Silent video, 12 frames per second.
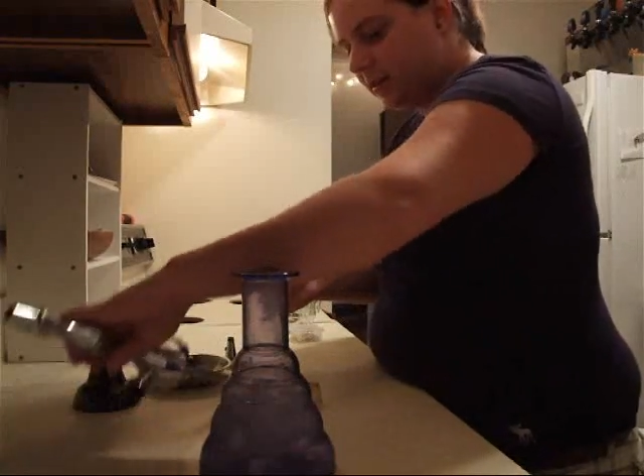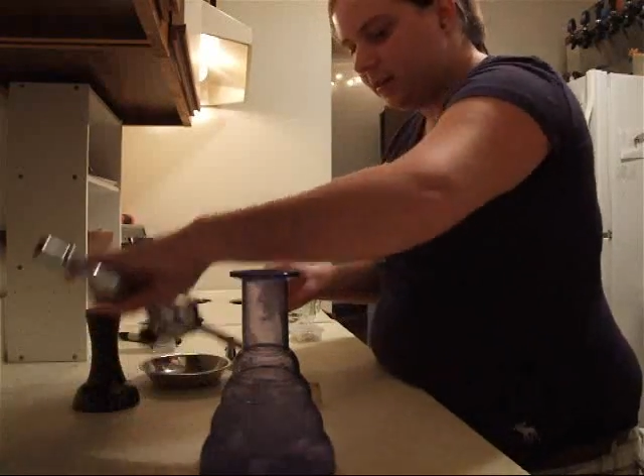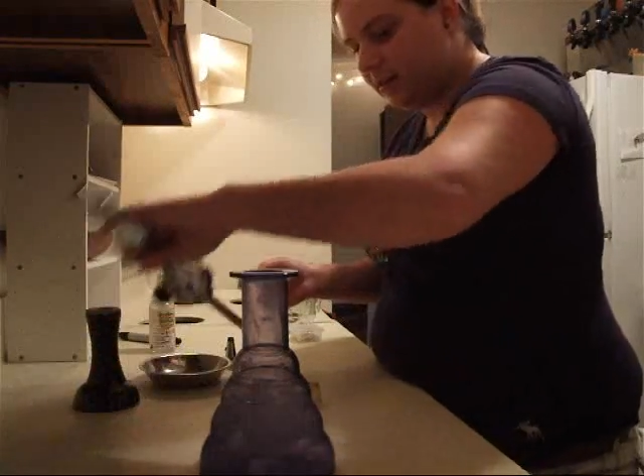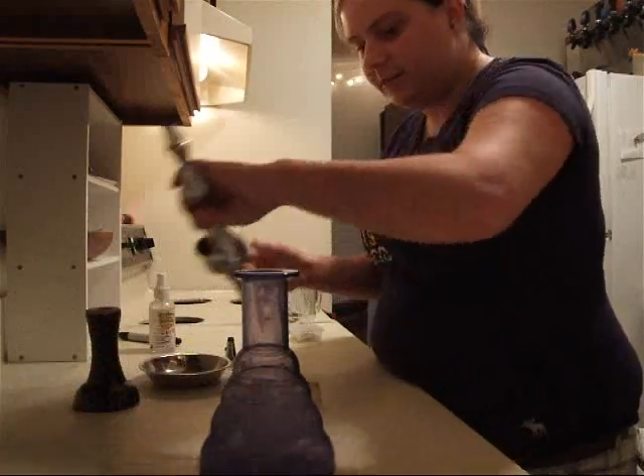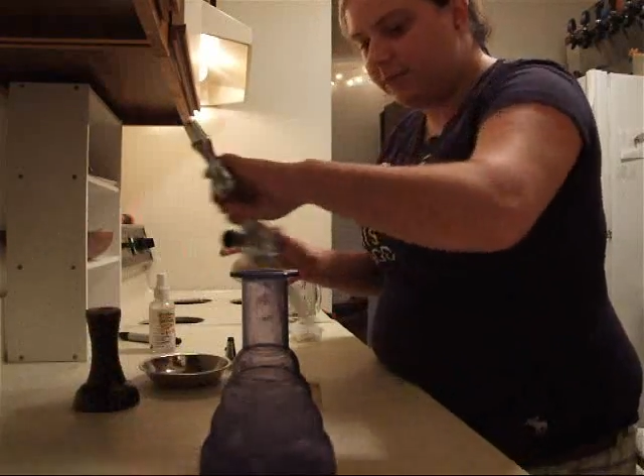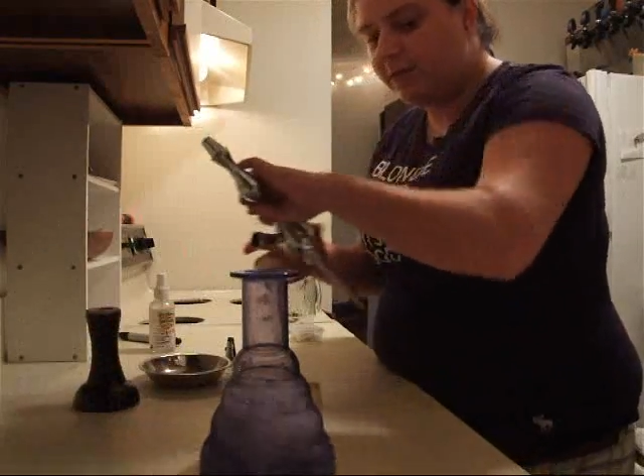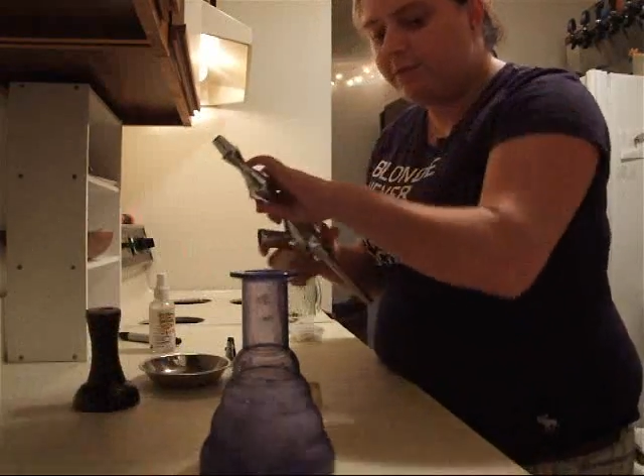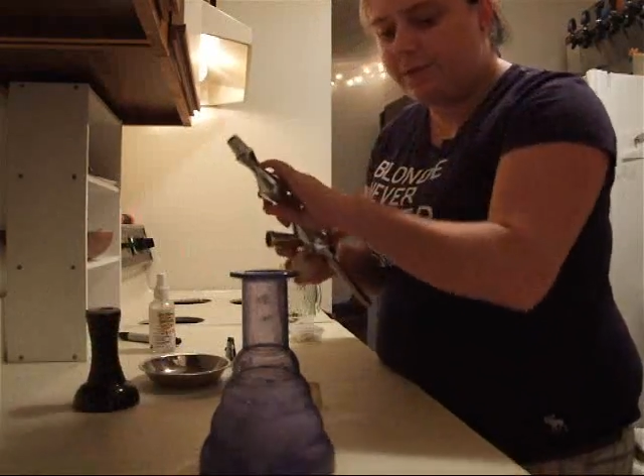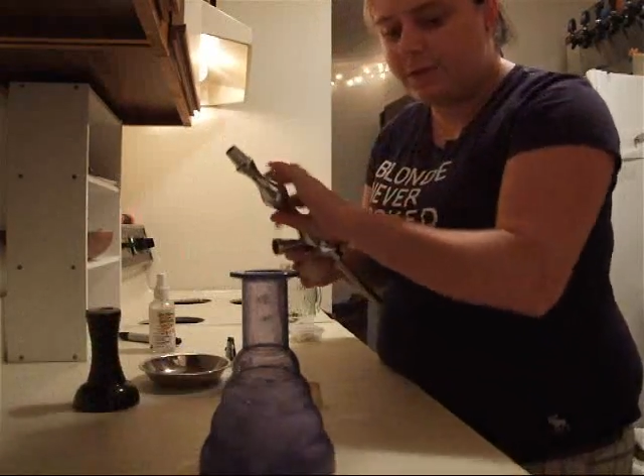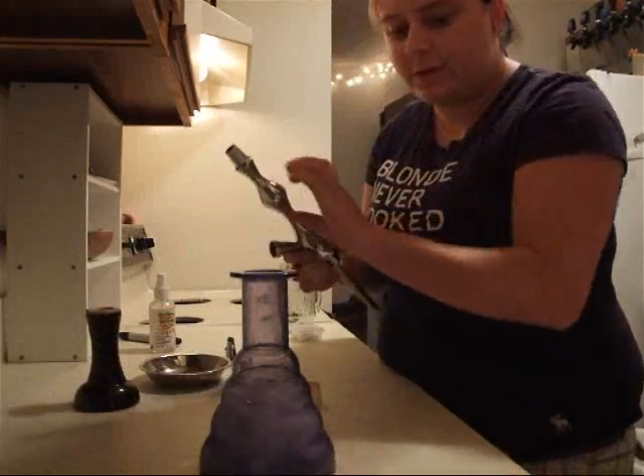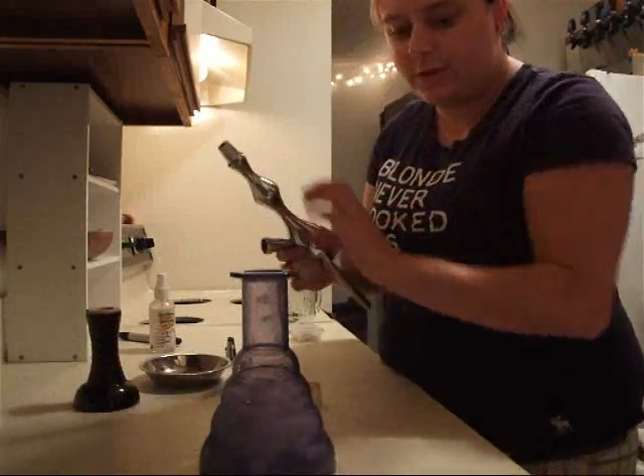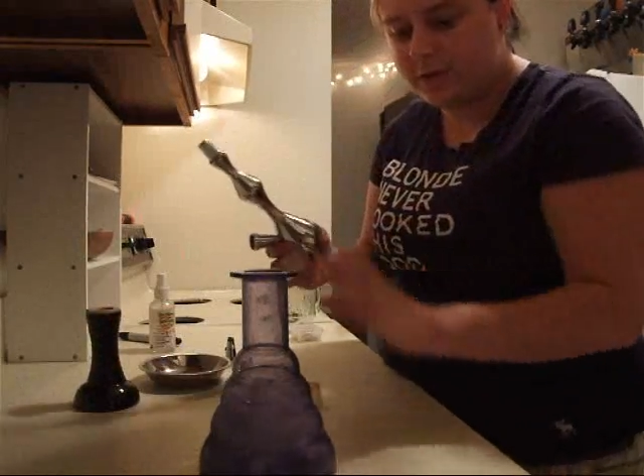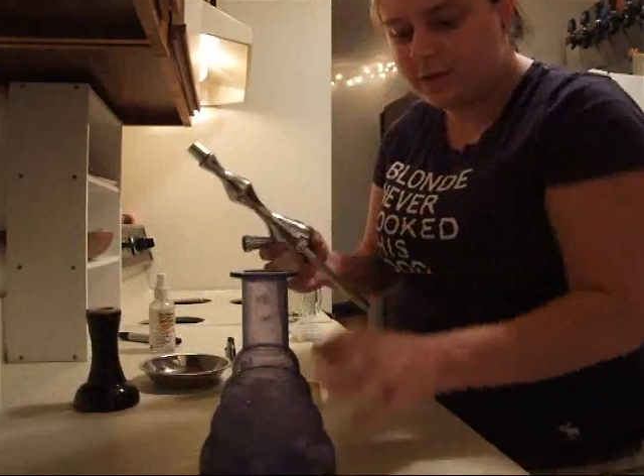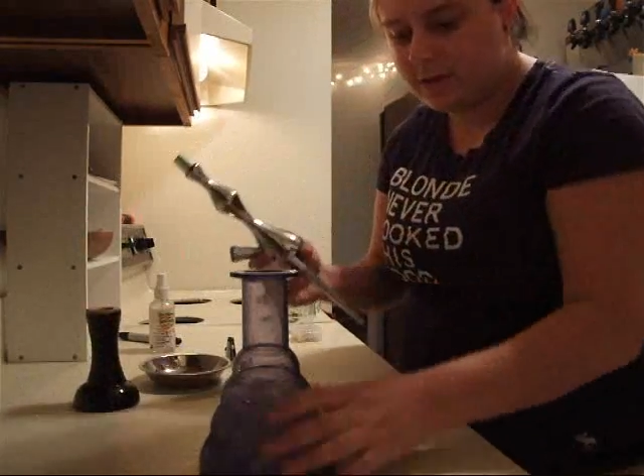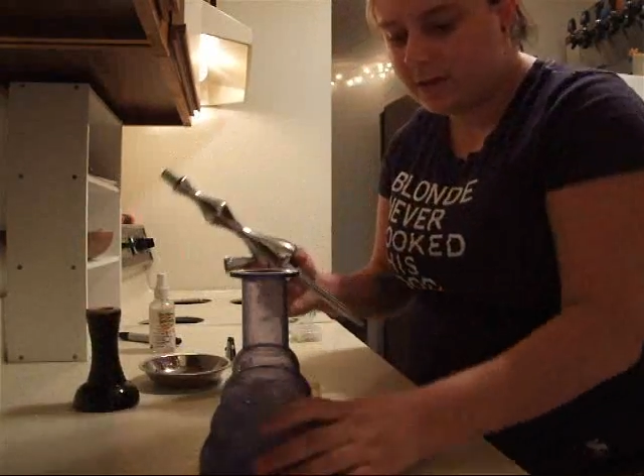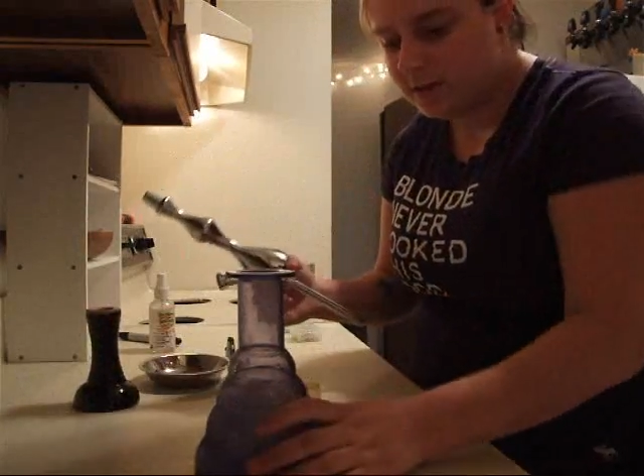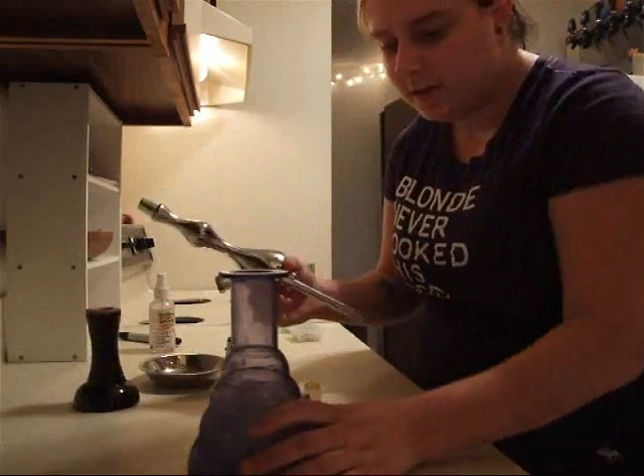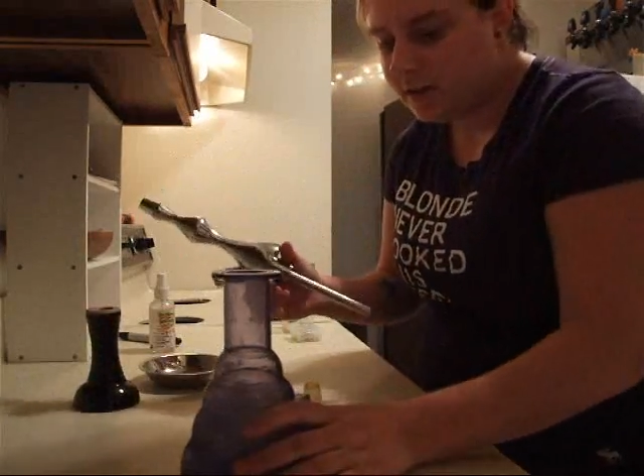off, you fill
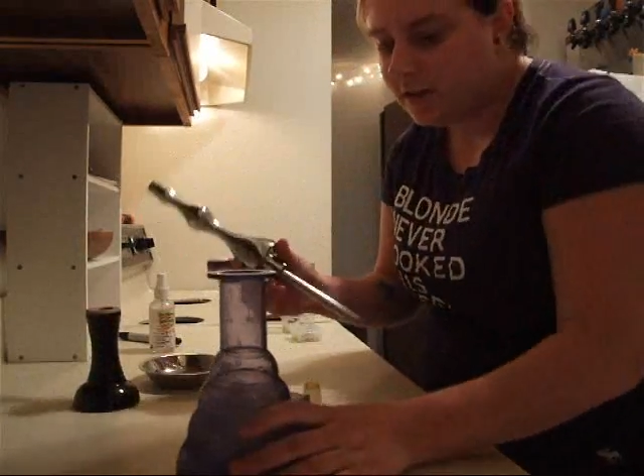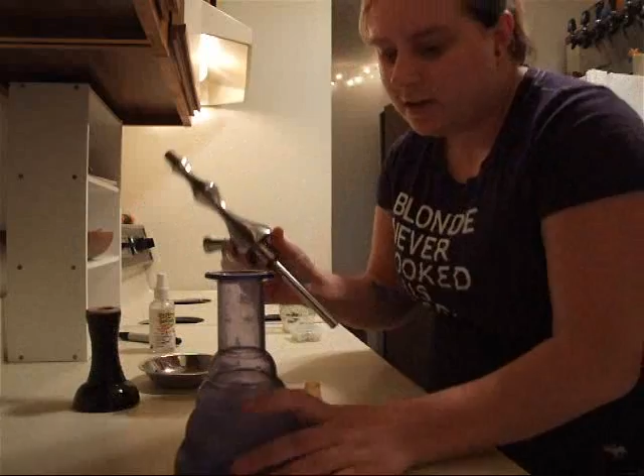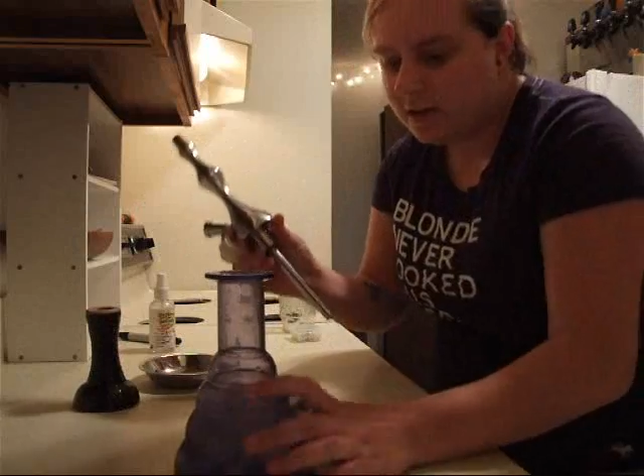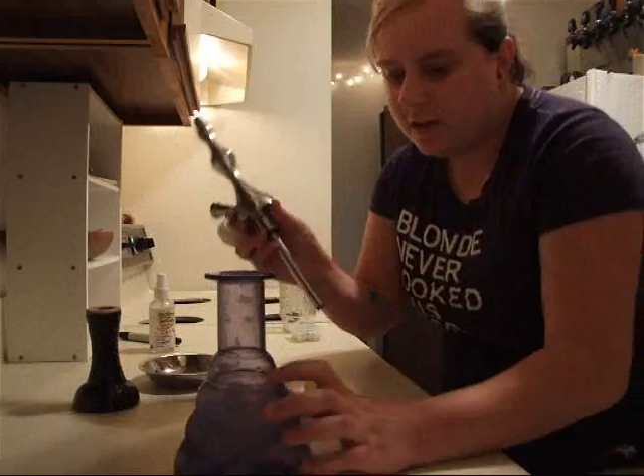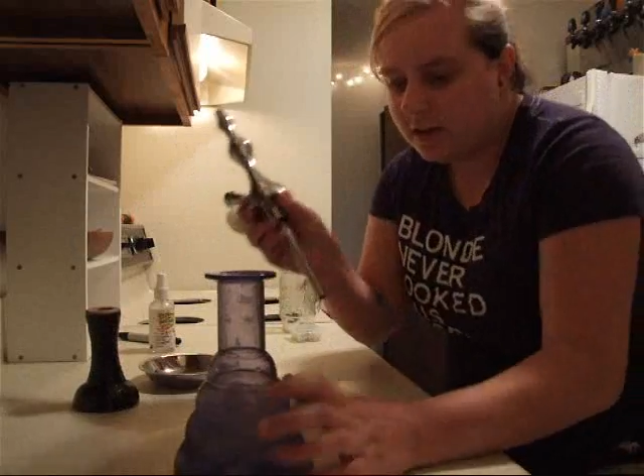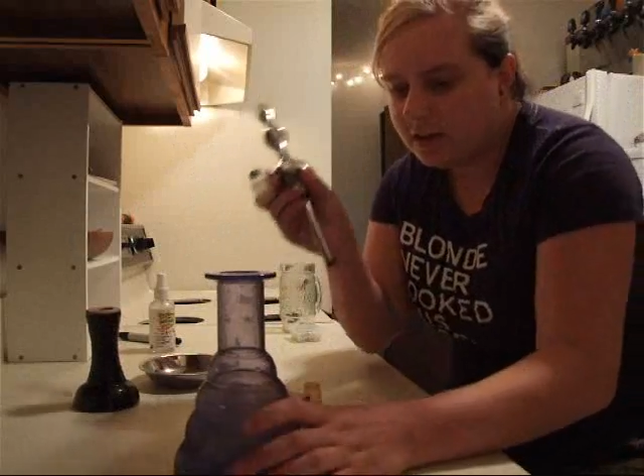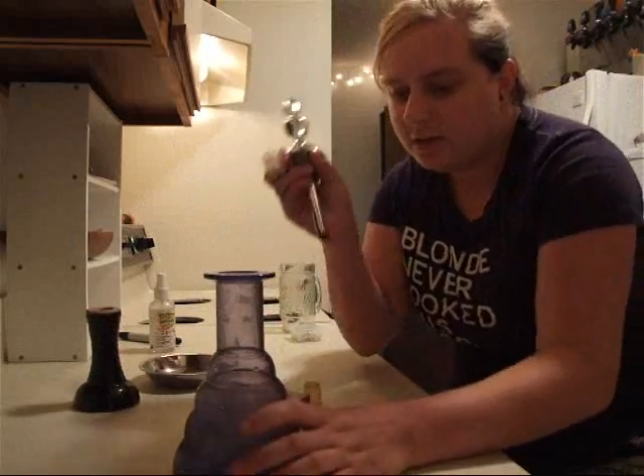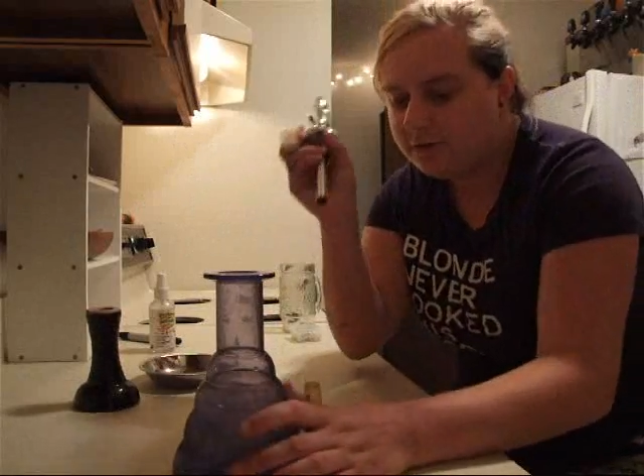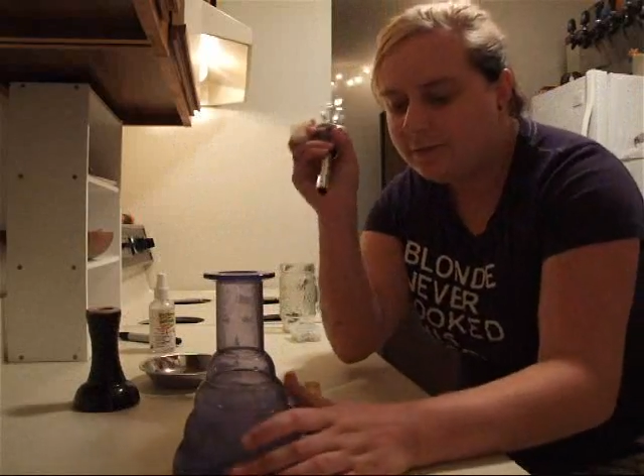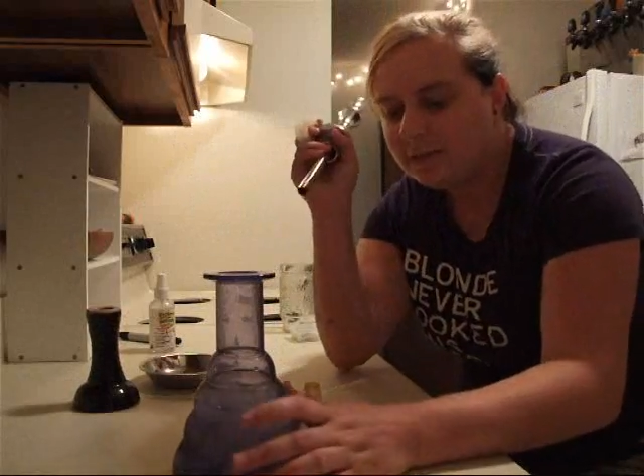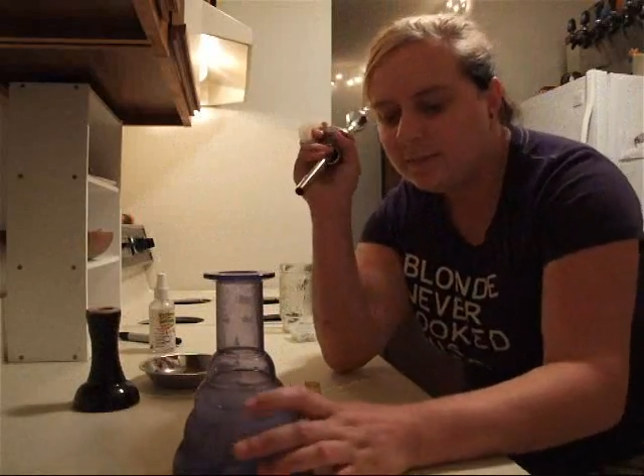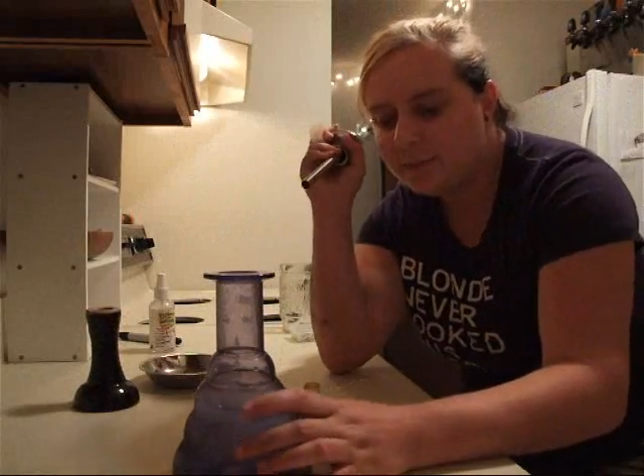the